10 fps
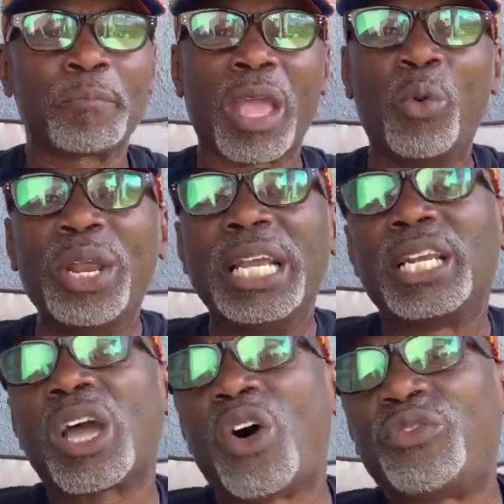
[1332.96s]
And we need
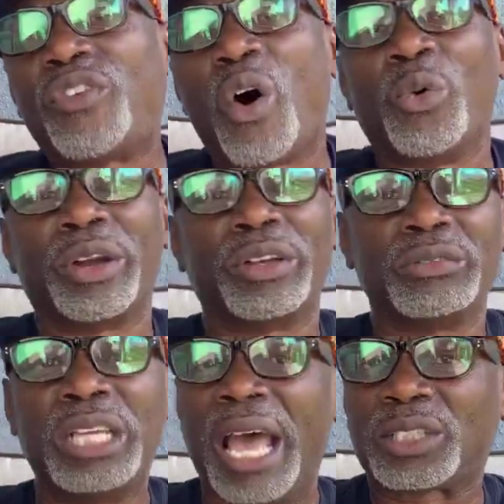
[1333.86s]
to go forward.
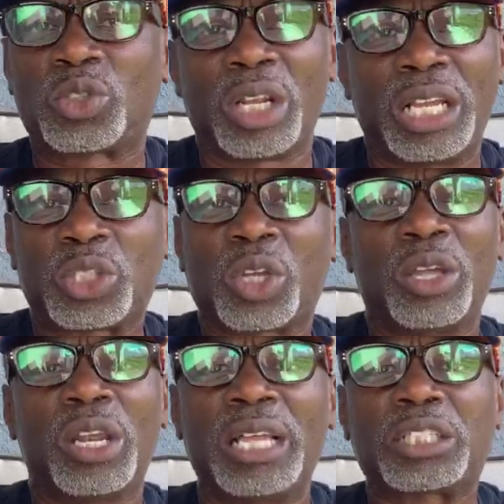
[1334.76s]
Yes,
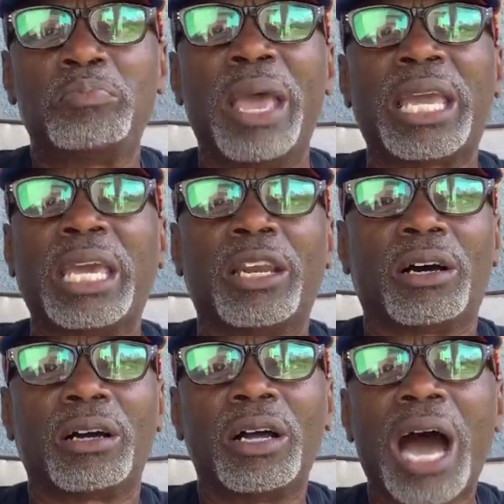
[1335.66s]
let's make it
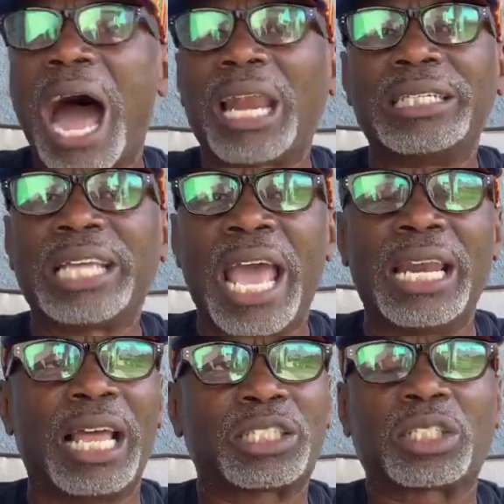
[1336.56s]
a holiday.
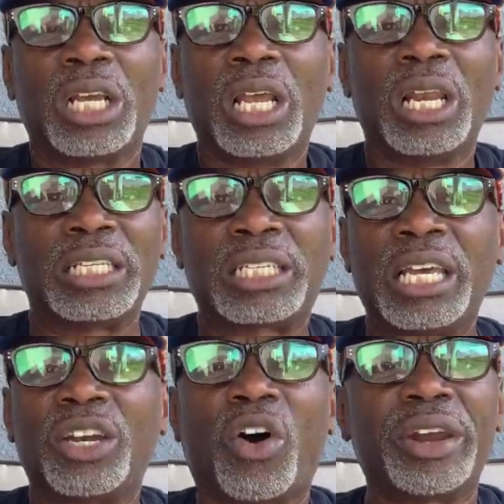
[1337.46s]
Let's
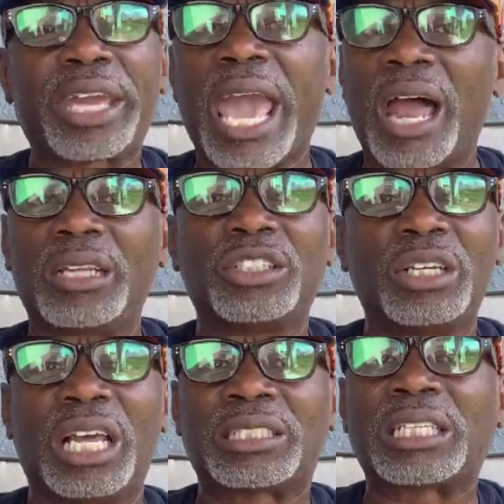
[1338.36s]
get it on the calendar.
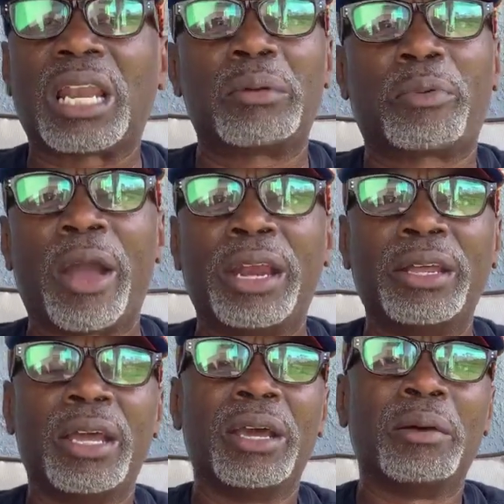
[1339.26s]
Let's celebrate it.